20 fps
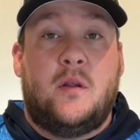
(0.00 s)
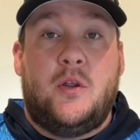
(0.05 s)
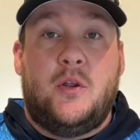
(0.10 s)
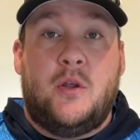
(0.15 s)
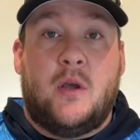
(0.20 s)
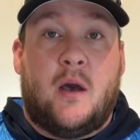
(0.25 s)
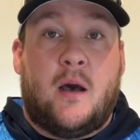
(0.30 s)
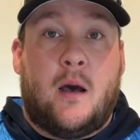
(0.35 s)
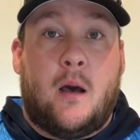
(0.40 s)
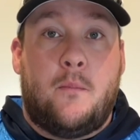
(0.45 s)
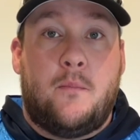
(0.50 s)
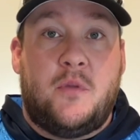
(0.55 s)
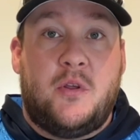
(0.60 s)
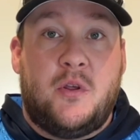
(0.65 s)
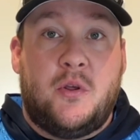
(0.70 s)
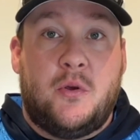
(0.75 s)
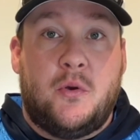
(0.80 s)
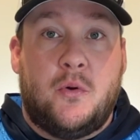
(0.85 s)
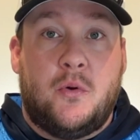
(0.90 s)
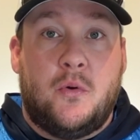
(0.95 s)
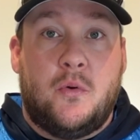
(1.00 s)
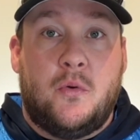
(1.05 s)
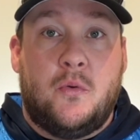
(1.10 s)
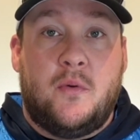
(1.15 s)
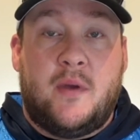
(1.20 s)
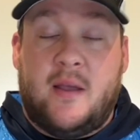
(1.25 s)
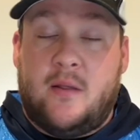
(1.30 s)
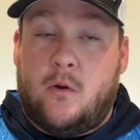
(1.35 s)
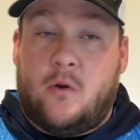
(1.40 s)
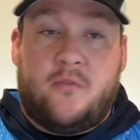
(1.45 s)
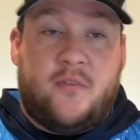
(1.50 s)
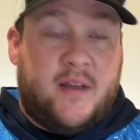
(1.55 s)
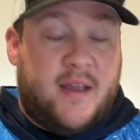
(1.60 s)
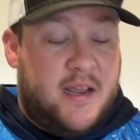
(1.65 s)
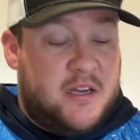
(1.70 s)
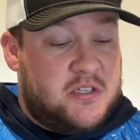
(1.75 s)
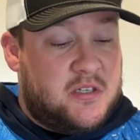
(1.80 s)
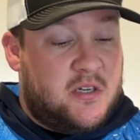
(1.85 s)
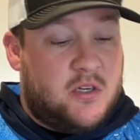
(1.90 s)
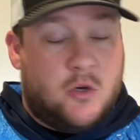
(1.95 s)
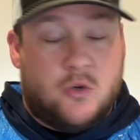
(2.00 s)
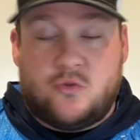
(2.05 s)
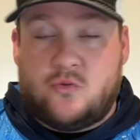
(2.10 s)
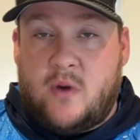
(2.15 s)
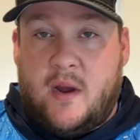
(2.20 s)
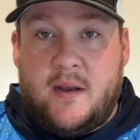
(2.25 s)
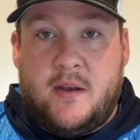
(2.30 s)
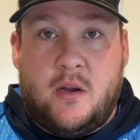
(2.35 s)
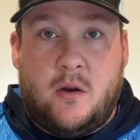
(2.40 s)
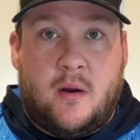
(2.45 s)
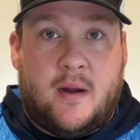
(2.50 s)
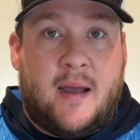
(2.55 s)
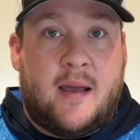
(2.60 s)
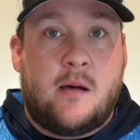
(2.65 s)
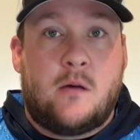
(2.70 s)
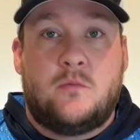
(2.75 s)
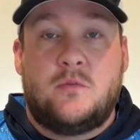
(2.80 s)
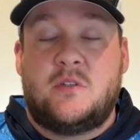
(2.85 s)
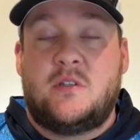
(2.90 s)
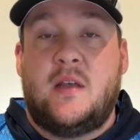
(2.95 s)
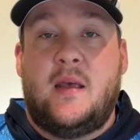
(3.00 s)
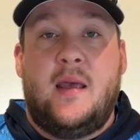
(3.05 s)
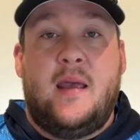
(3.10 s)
you get notification. It goes right into your account.